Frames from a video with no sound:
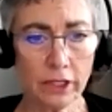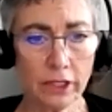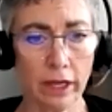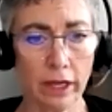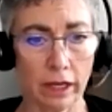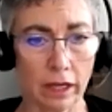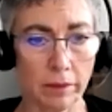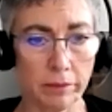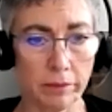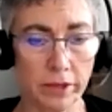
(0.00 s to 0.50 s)

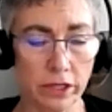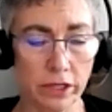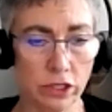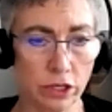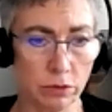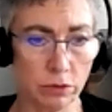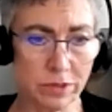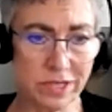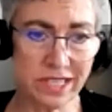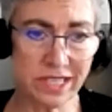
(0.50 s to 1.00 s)
Um,
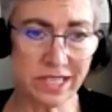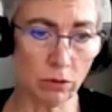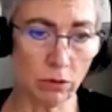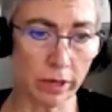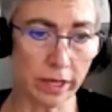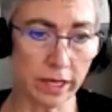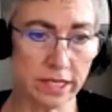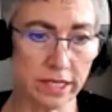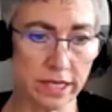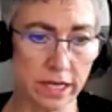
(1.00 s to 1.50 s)
you know, we see
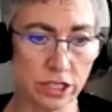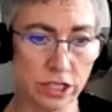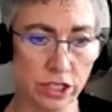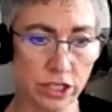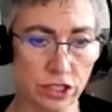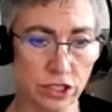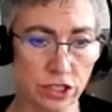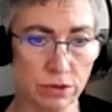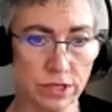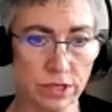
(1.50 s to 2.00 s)

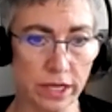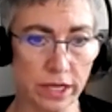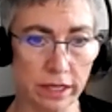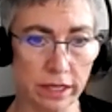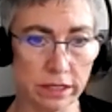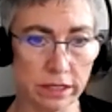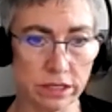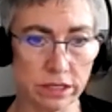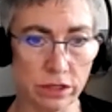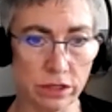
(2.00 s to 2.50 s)
organizations using
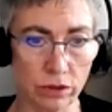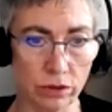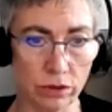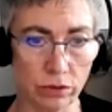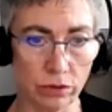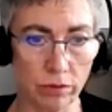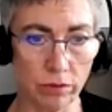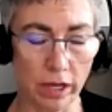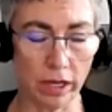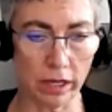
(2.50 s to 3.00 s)
it
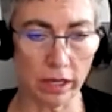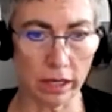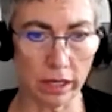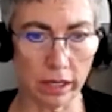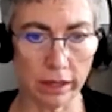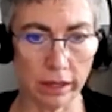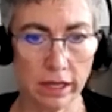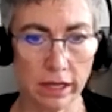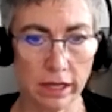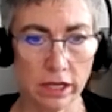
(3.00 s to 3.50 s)
to
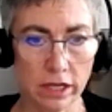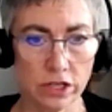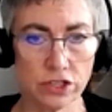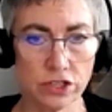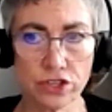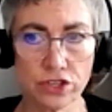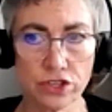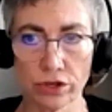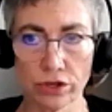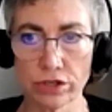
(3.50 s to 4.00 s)
uh,
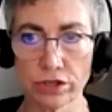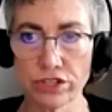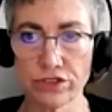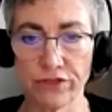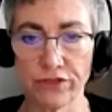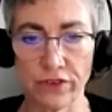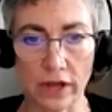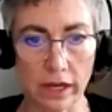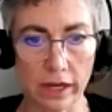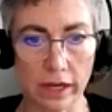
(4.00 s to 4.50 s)

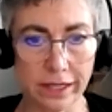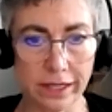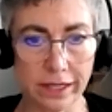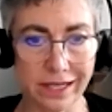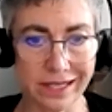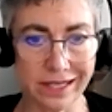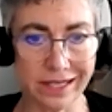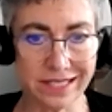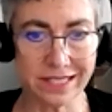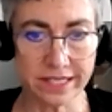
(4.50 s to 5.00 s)
search, find,
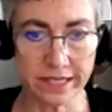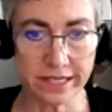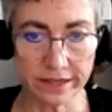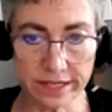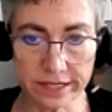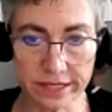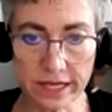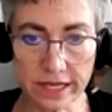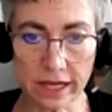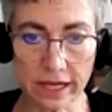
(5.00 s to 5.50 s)
and
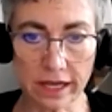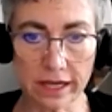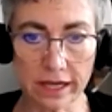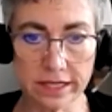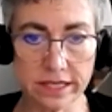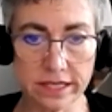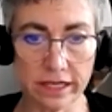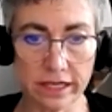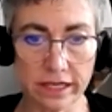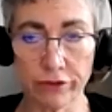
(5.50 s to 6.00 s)

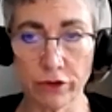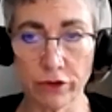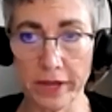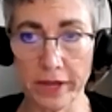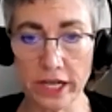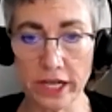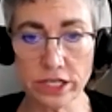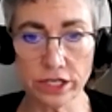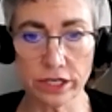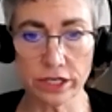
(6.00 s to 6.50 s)
synthesize
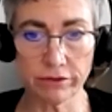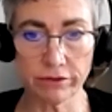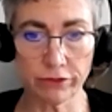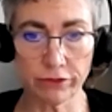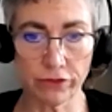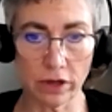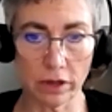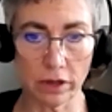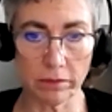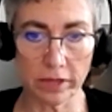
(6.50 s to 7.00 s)
information
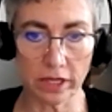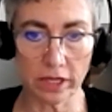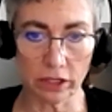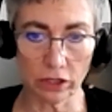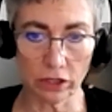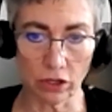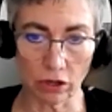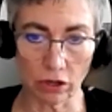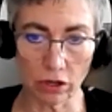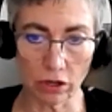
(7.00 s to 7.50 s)
from a
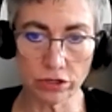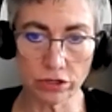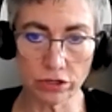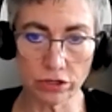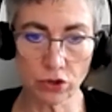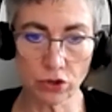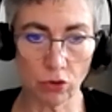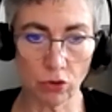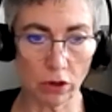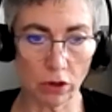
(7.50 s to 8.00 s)

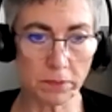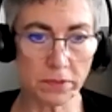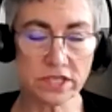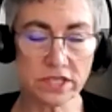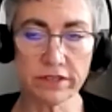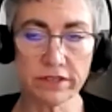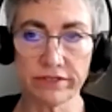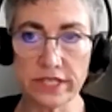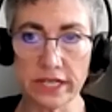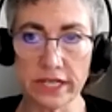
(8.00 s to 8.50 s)
large
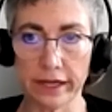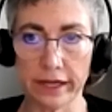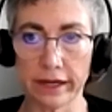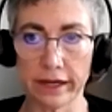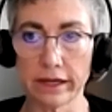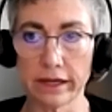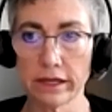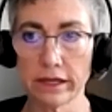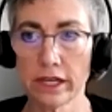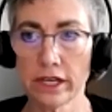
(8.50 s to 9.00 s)
corpus of
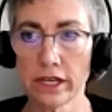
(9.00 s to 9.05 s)
data.